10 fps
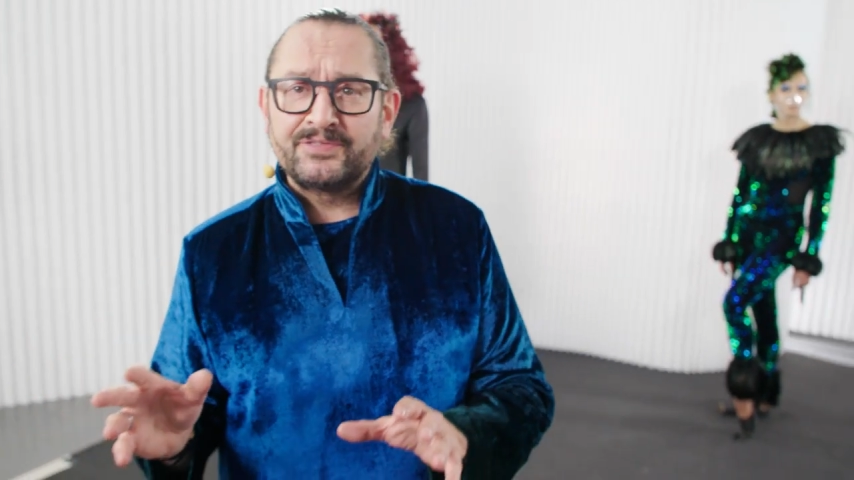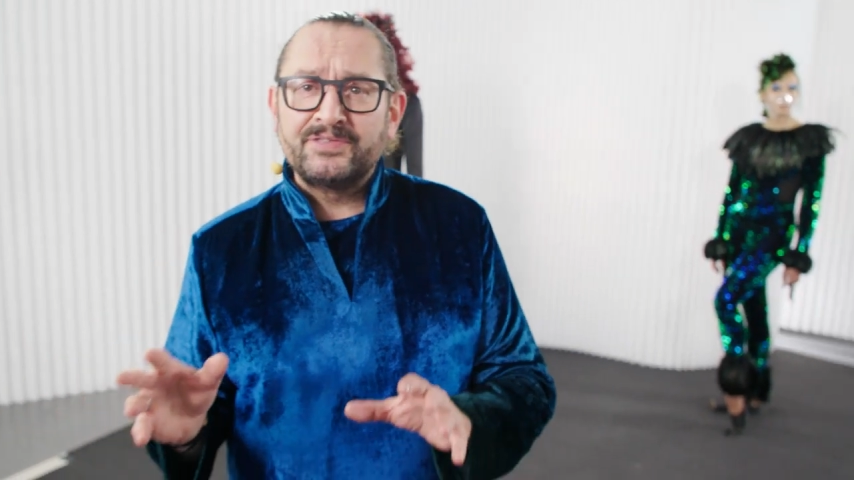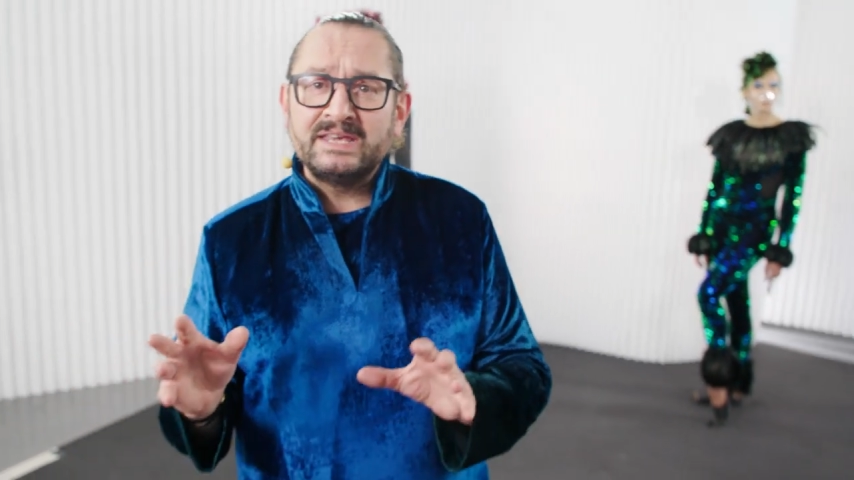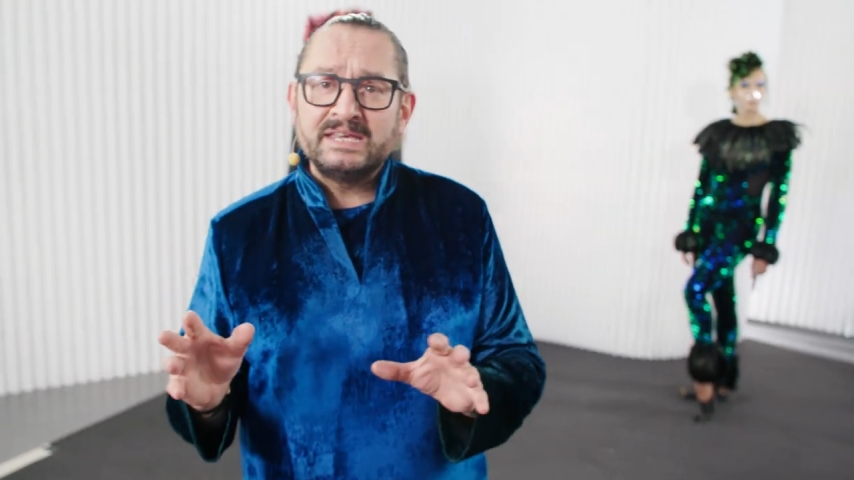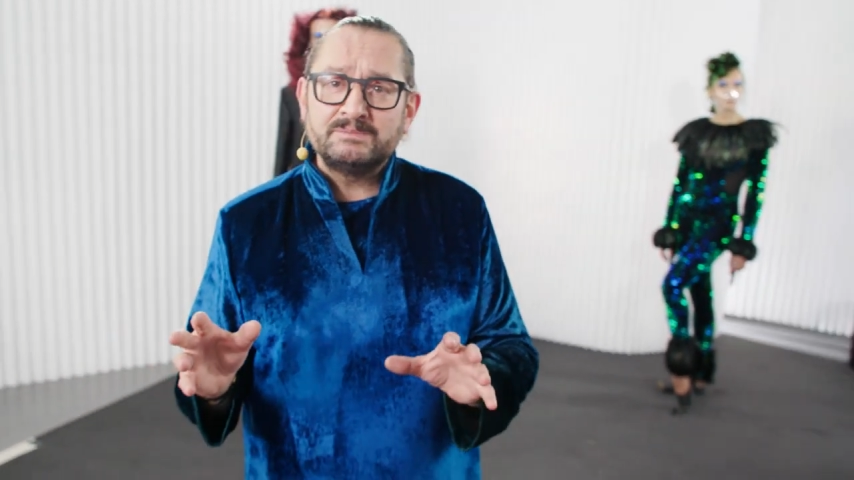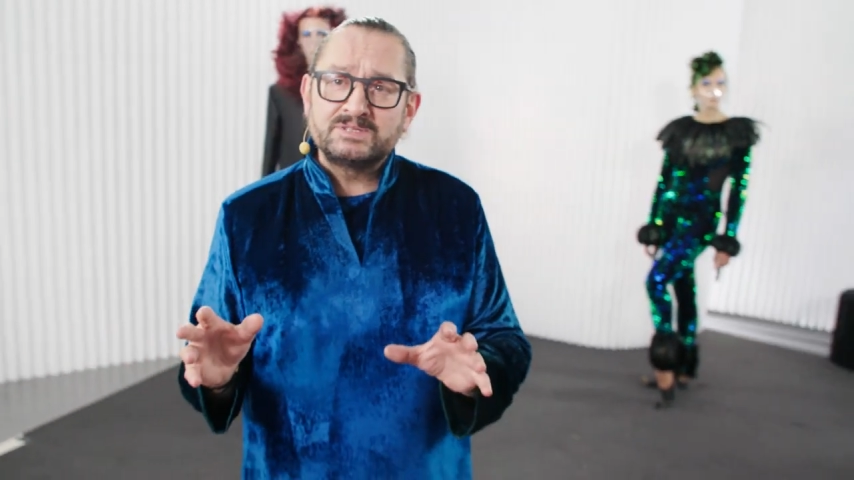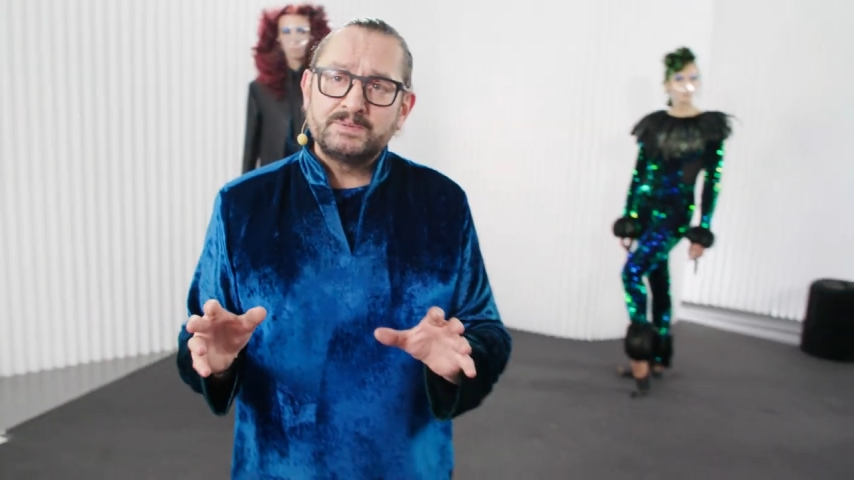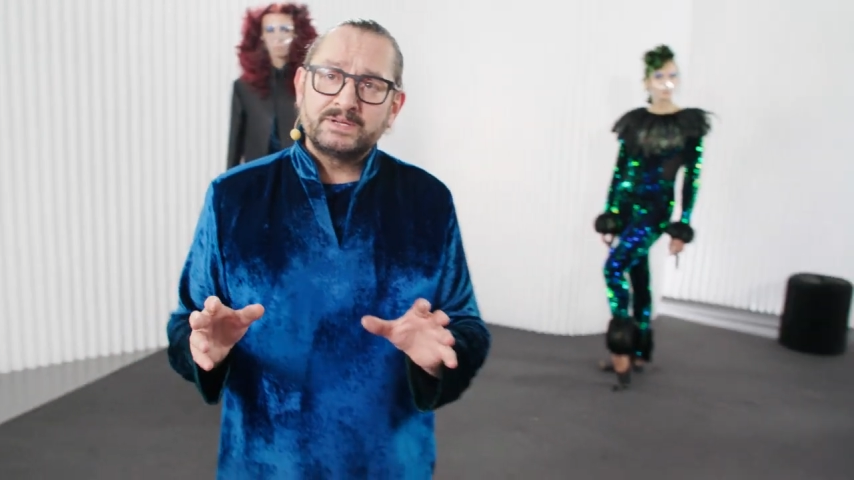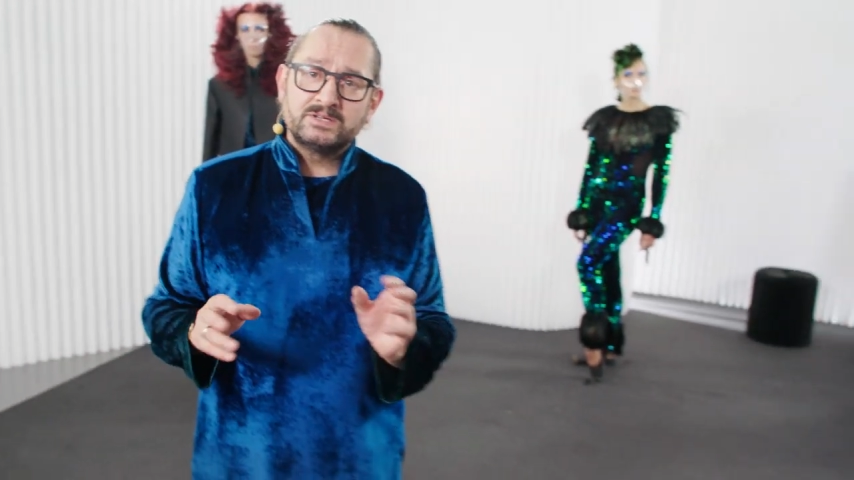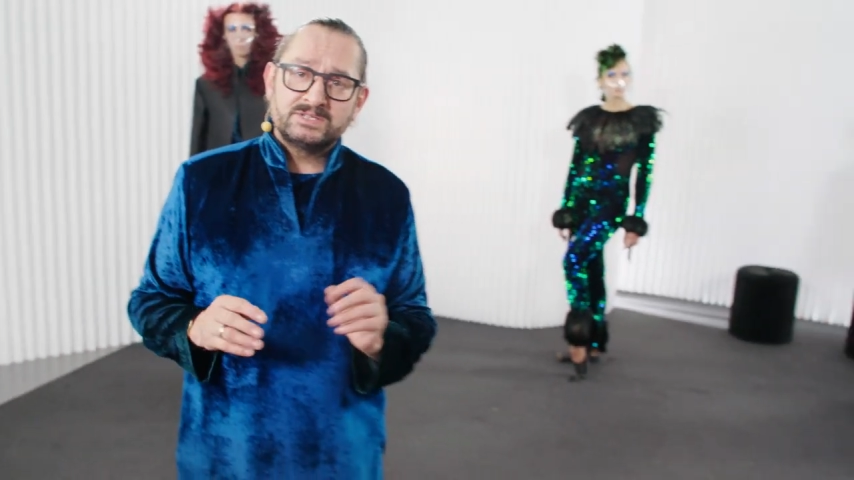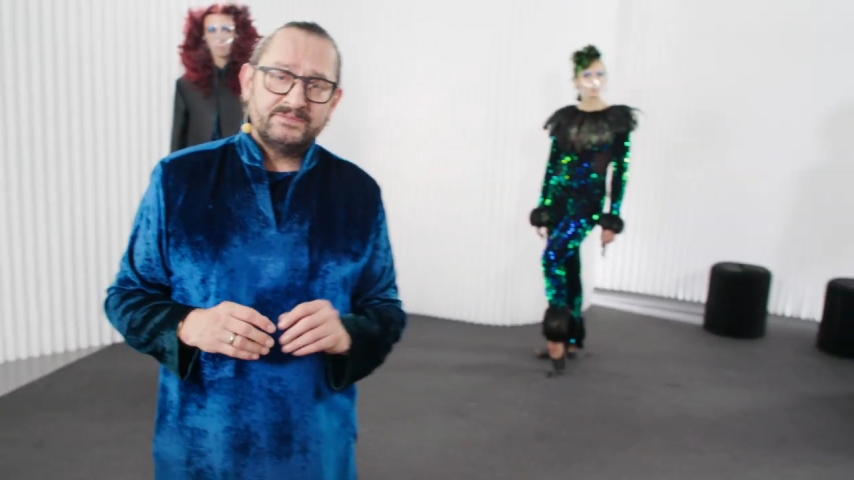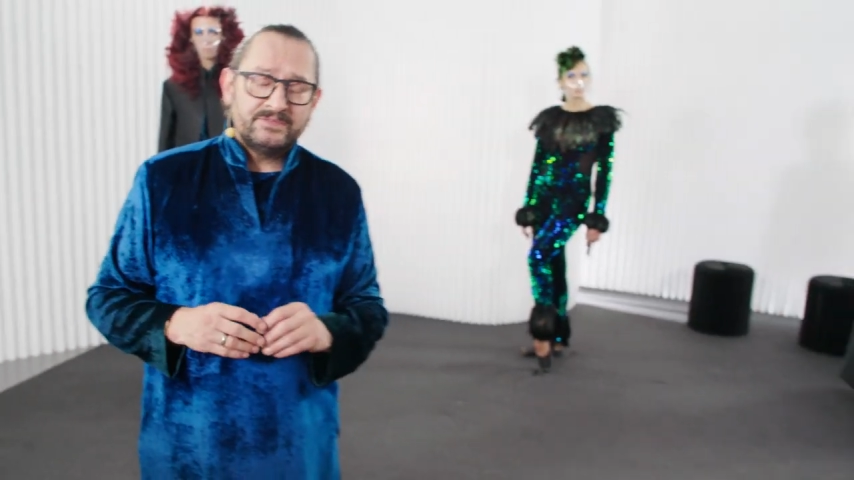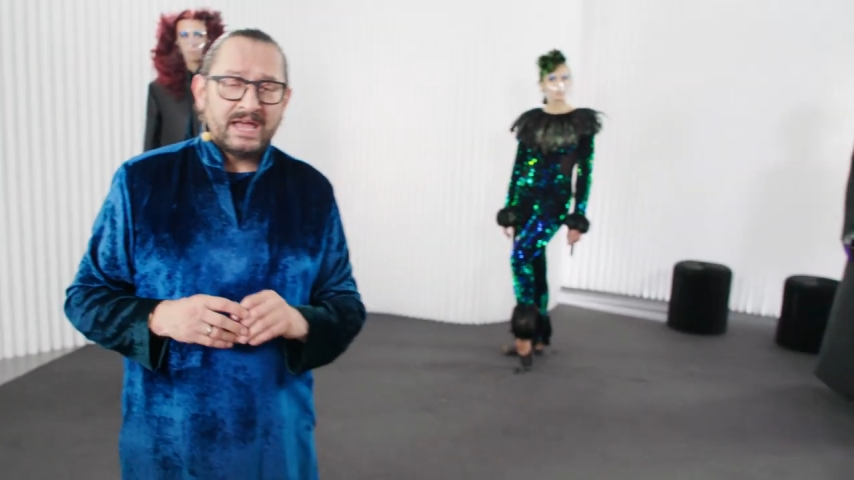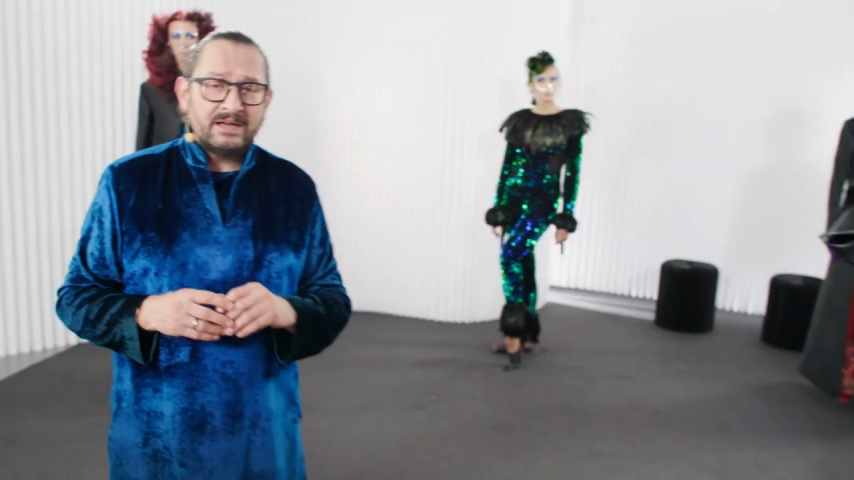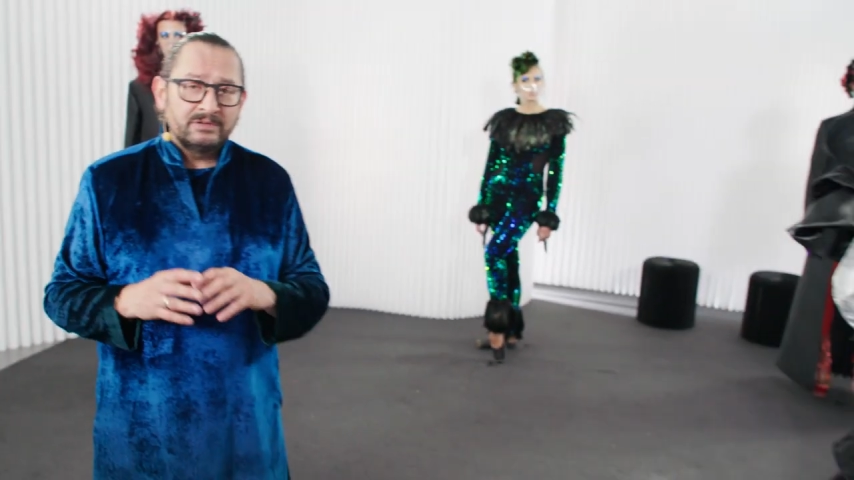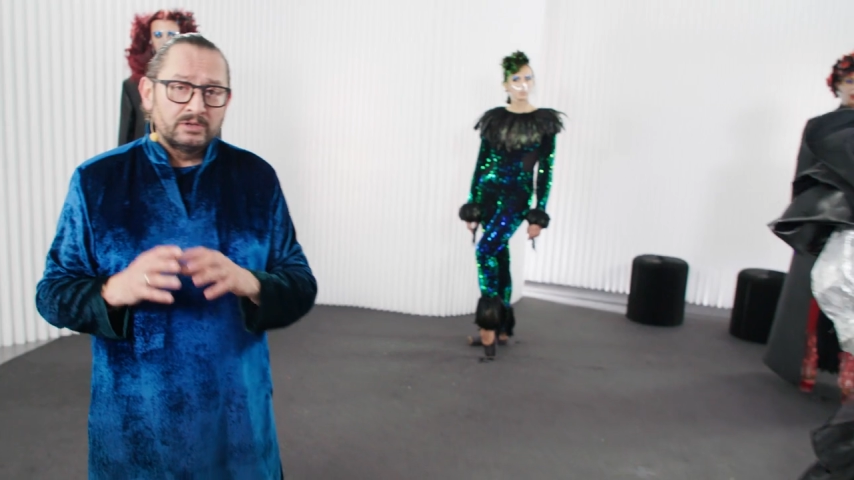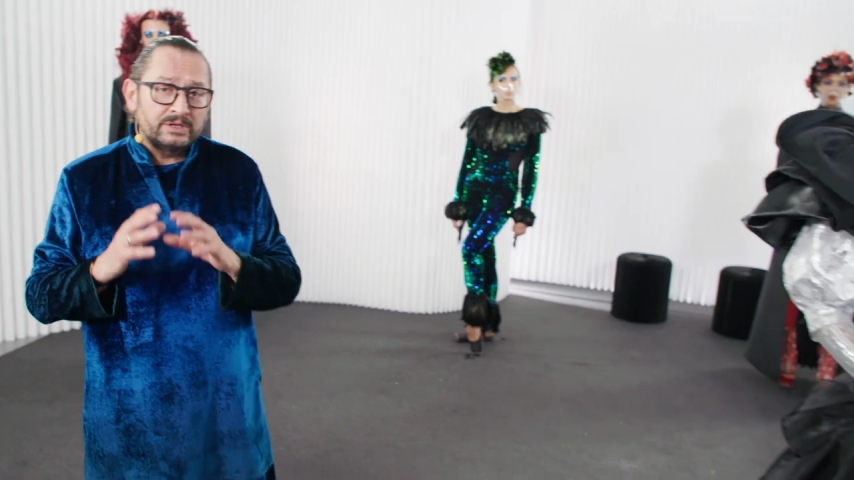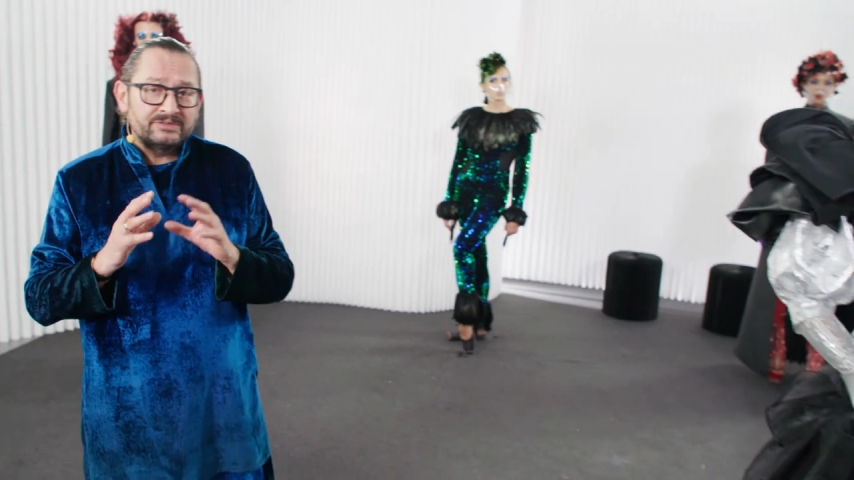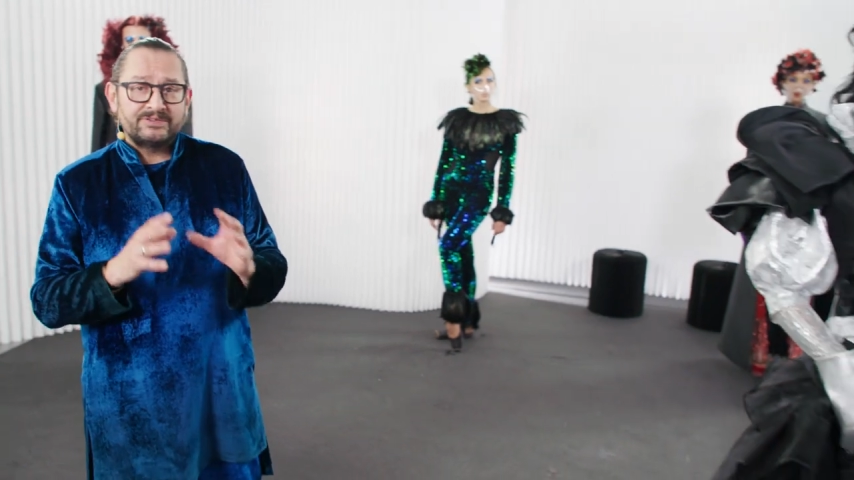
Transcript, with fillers: themes because if we have a look at